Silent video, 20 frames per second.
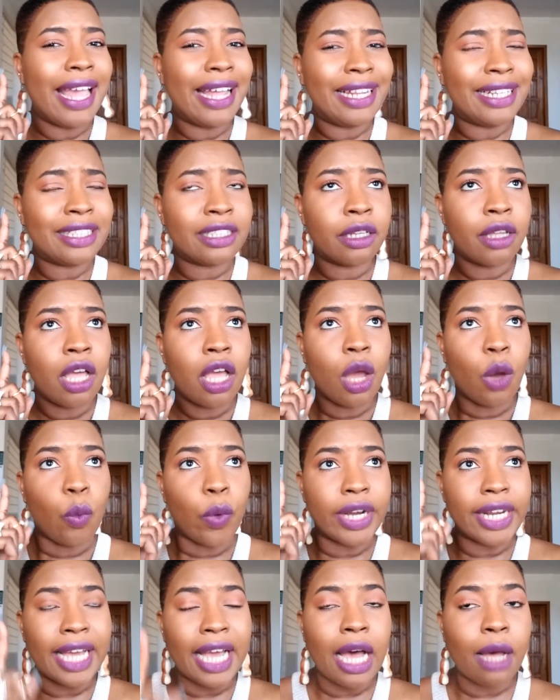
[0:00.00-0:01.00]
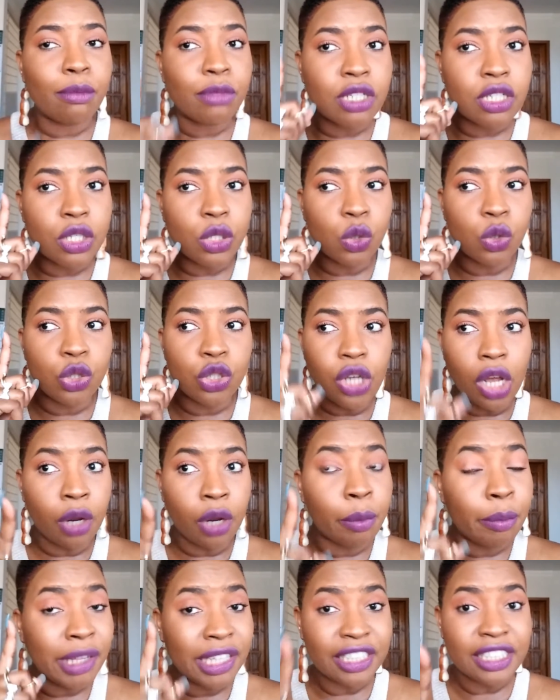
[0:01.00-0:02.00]
And when it comes to
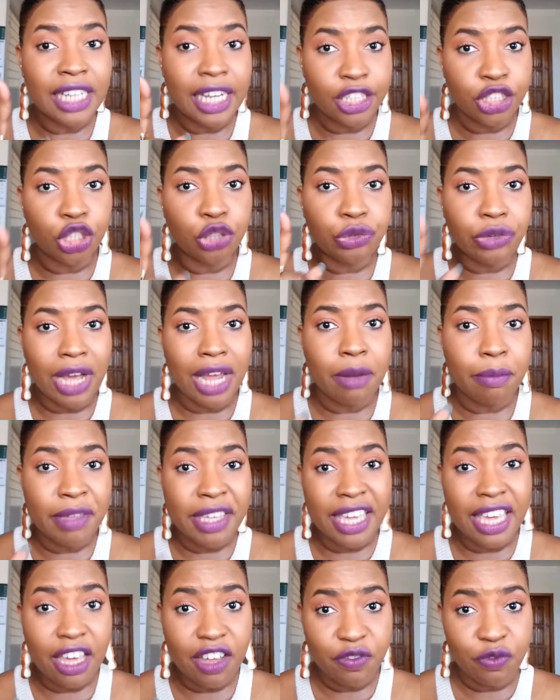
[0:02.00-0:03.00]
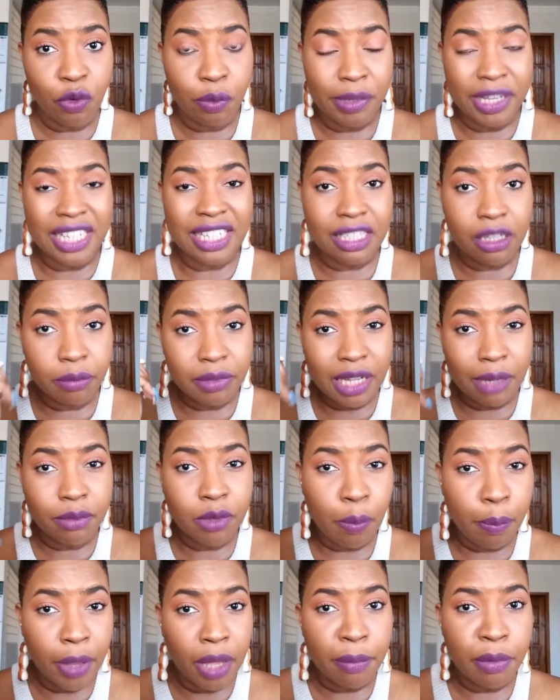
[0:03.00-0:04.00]
documentation, you got to be careful, because sometimes
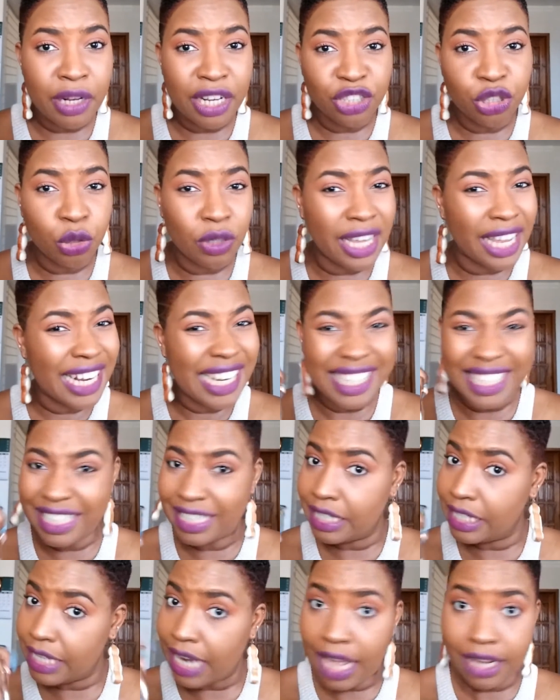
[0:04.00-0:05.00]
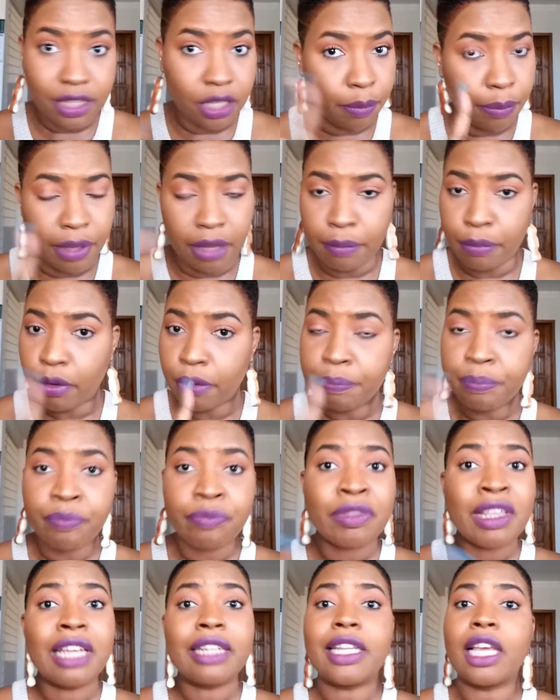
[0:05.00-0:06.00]
the paper that you get is not the paper.
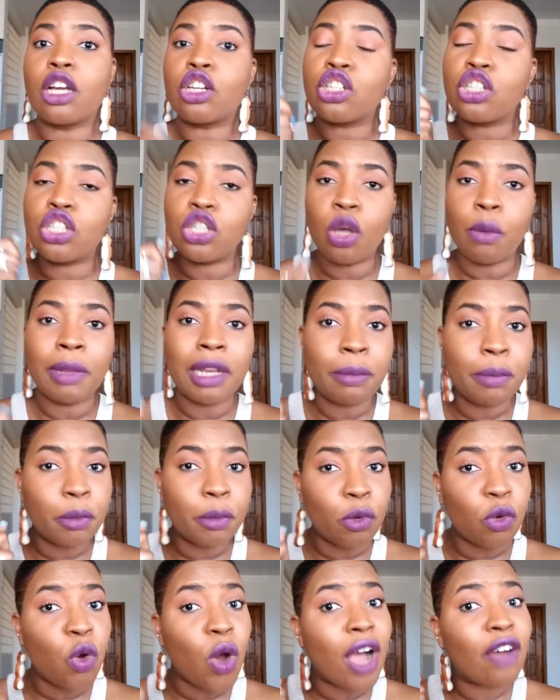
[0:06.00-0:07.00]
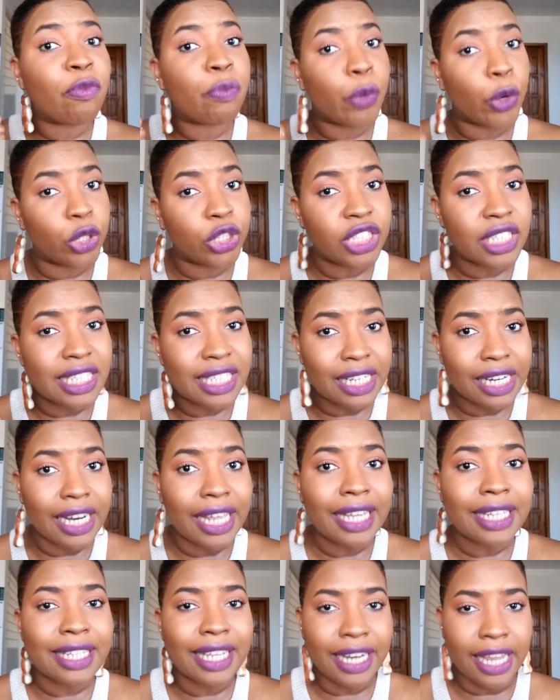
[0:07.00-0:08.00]
There are so many people who have purchased
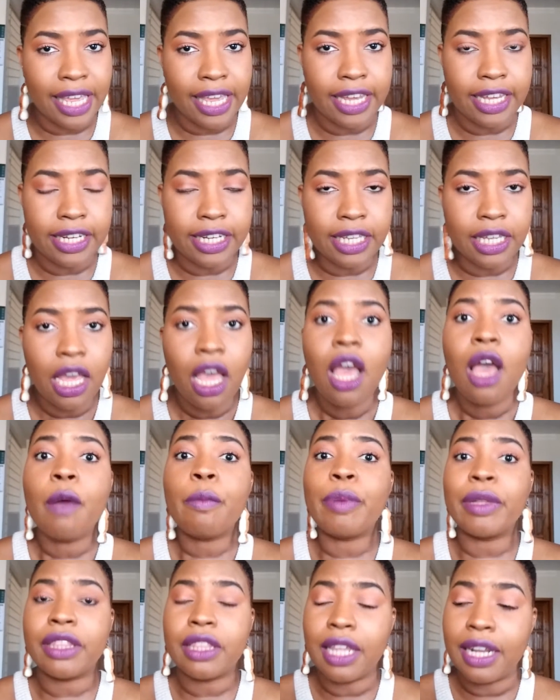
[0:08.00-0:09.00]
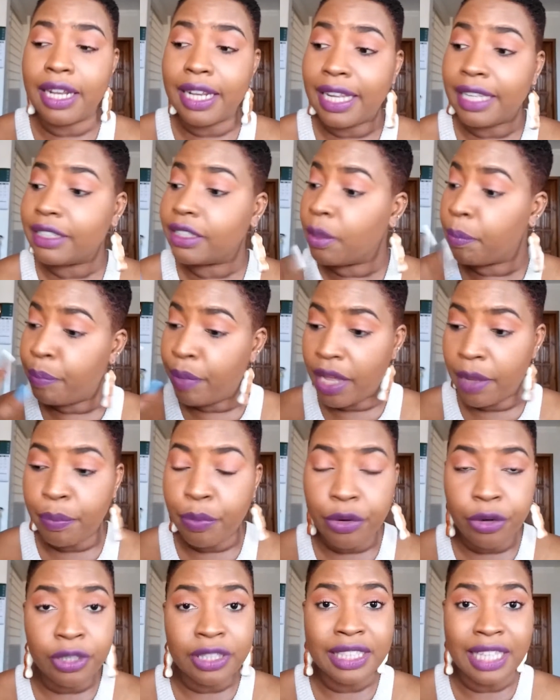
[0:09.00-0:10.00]
land in Haiti, but the
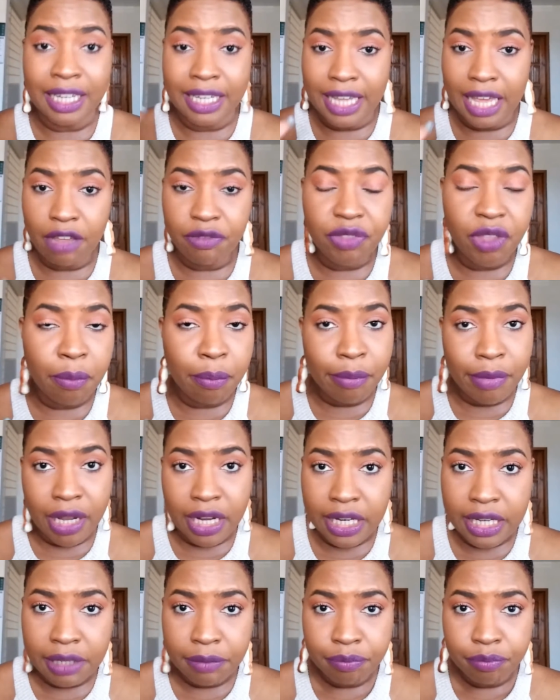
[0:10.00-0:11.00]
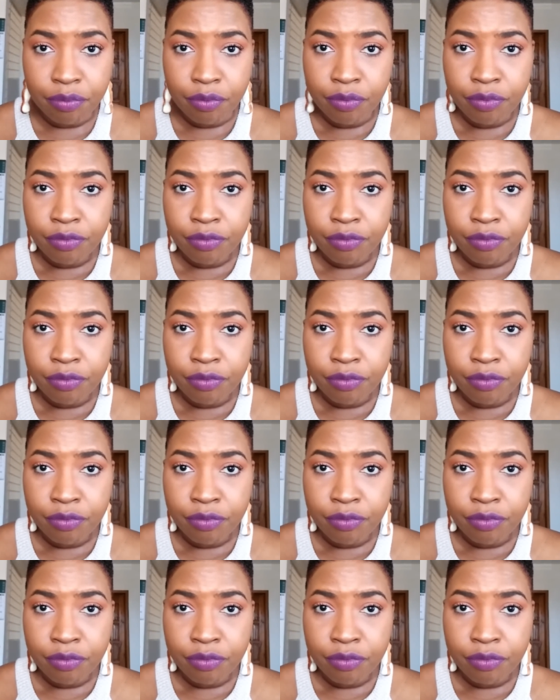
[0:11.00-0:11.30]
paper, they gave them money,